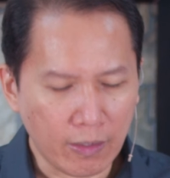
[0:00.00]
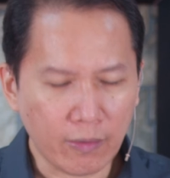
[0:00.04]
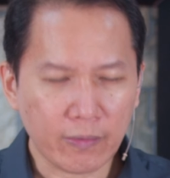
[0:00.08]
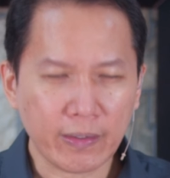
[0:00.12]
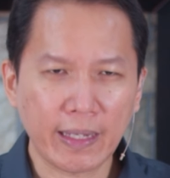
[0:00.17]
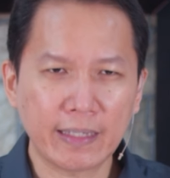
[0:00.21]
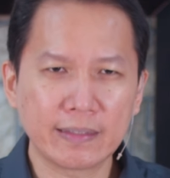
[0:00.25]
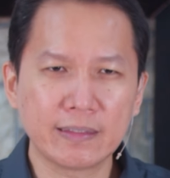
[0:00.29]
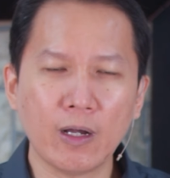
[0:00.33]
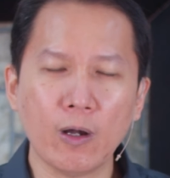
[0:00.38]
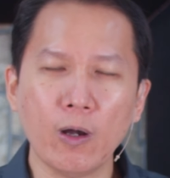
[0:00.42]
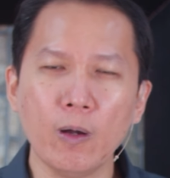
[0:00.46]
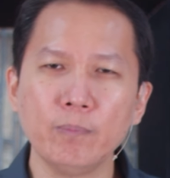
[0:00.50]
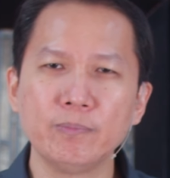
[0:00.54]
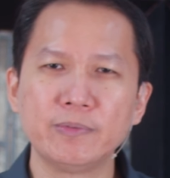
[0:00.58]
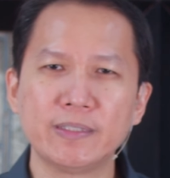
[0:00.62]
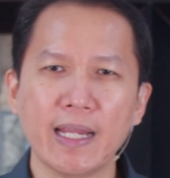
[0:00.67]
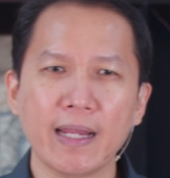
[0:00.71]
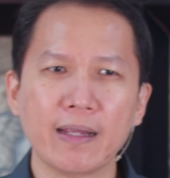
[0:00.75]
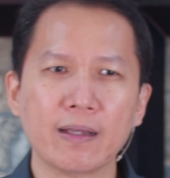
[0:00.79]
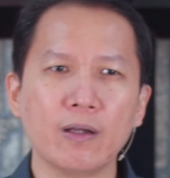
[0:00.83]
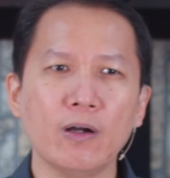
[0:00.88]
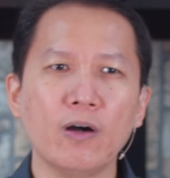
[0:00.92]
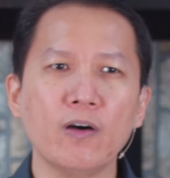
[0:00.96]
Okay, the
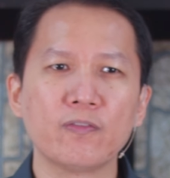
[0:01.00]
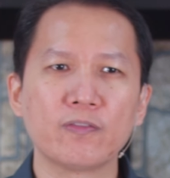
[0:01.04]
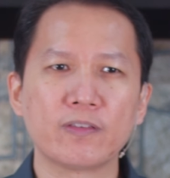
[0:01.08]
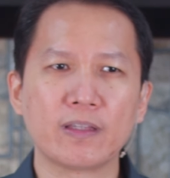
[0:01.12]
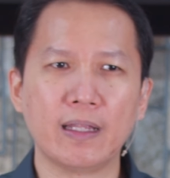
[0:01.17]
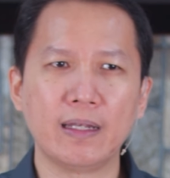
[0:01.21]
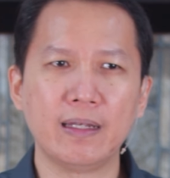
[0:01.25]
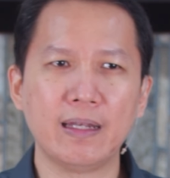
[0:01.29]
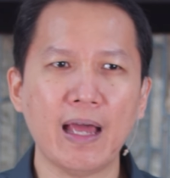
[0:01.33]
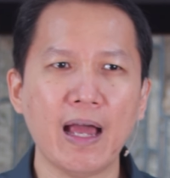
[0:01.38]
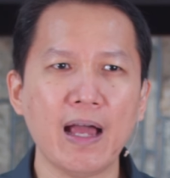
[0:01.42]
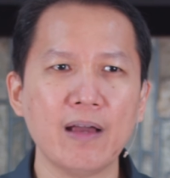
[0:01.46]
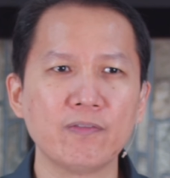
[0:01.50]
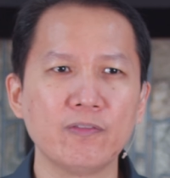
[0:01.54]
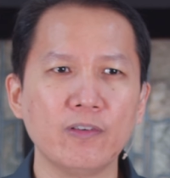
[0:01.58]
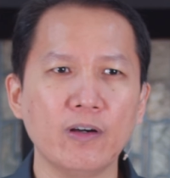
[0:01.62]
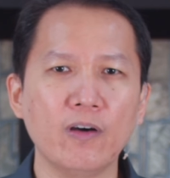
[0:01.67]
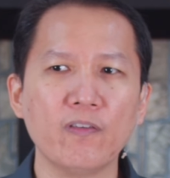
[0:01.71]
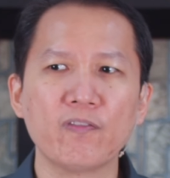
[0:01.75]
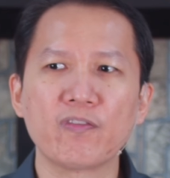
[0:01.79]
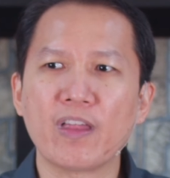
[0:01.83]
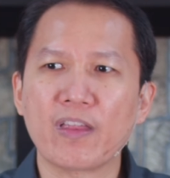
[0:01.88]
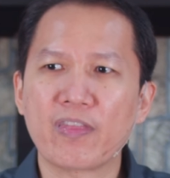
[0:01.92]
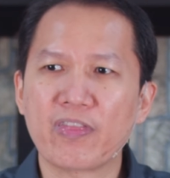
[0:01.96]
object of the love
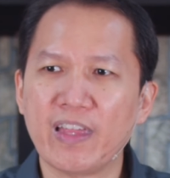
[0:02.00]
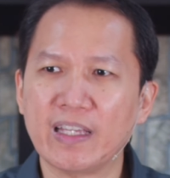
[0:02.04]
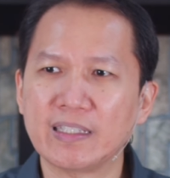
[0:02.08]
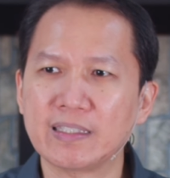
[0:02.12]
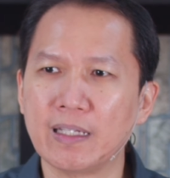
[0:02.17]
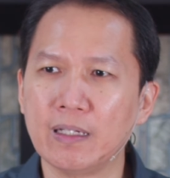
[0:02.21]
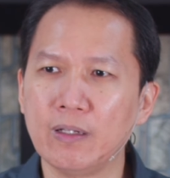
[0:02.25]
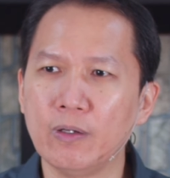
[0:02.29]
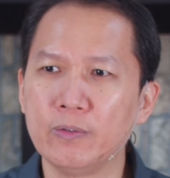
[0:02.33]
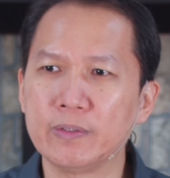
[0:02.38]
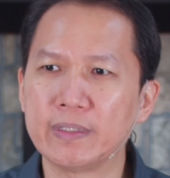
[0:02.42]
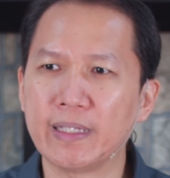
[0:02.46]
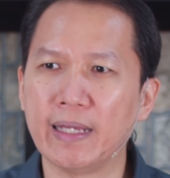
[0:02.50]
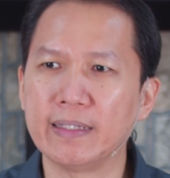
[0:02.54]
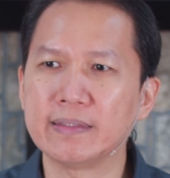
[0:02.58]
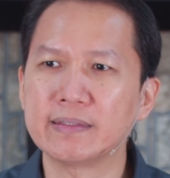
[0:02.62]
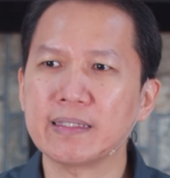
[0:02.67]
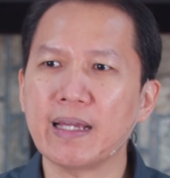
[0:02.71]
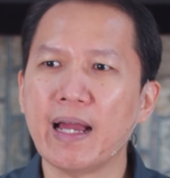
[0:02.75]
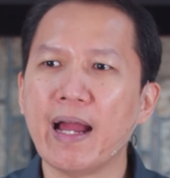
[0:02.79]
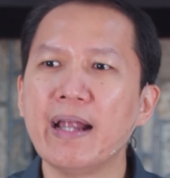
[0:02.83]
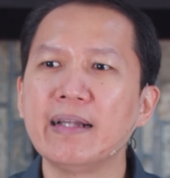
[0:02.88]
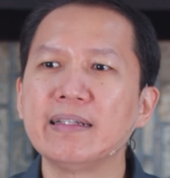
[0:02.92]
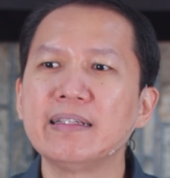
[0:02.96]
of the Thessalonians
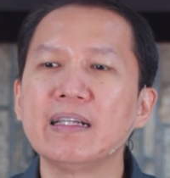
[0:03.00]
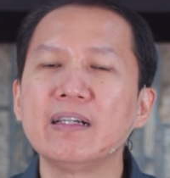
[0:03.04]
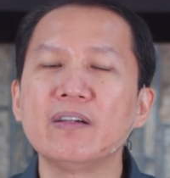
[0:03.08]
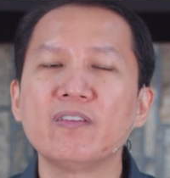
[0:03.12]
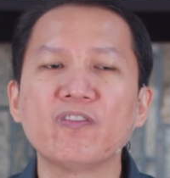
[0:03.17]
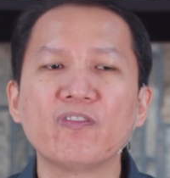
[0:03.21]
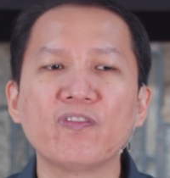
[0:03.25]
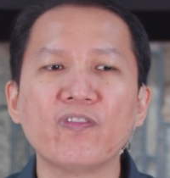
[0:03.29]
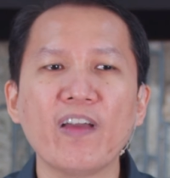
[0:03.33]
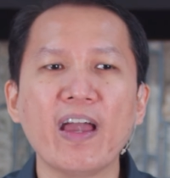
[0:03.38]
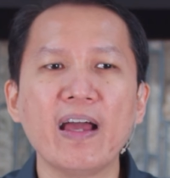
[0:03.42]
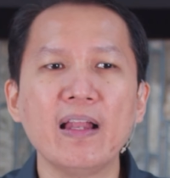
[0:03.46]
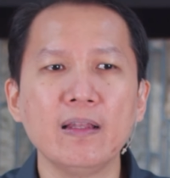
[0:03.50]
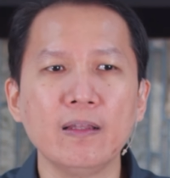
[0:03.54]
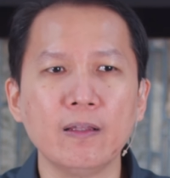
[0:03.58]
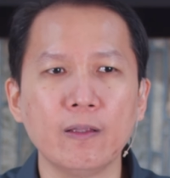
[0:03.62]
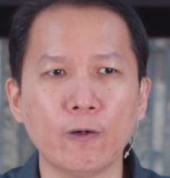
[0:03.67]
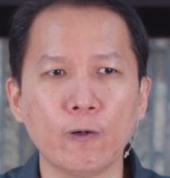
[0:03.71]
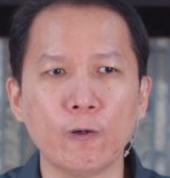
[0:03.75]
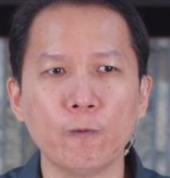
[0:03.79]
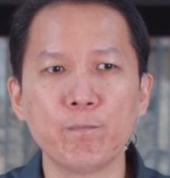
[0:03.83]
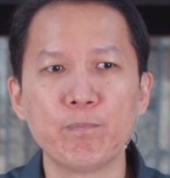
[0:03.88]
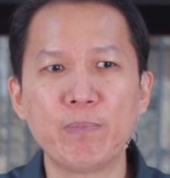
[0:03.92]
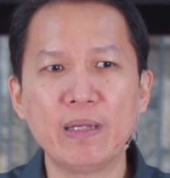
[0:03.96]
are their
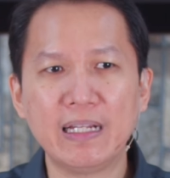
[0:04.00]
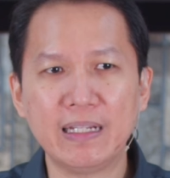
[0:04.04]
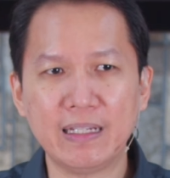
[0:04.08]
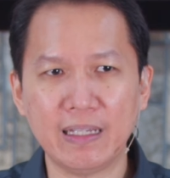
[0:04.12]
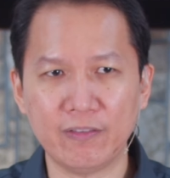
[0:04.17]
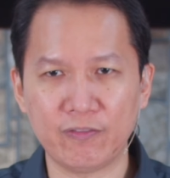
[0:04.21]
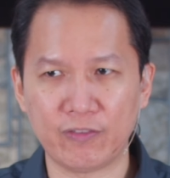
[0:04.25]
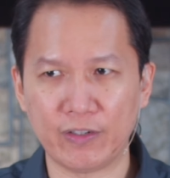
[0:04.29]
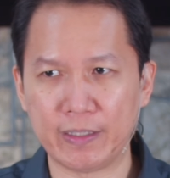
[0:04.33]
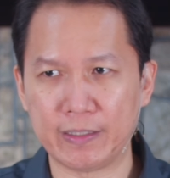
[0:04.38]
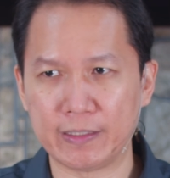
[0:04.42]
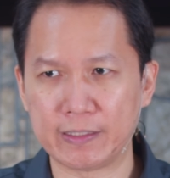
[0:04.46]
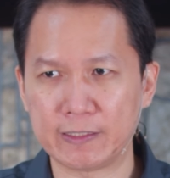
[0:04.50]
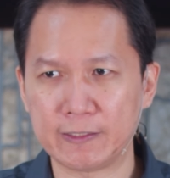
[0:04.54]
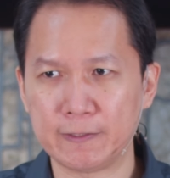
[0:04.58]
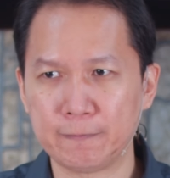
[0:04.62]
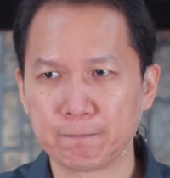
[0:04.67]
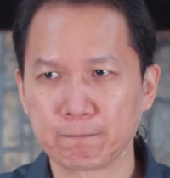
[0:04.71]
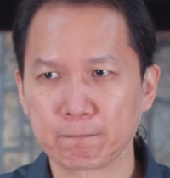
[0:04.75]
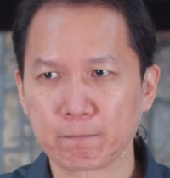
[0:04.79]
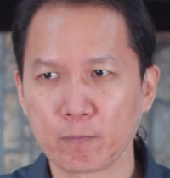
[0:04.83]
fellow believers.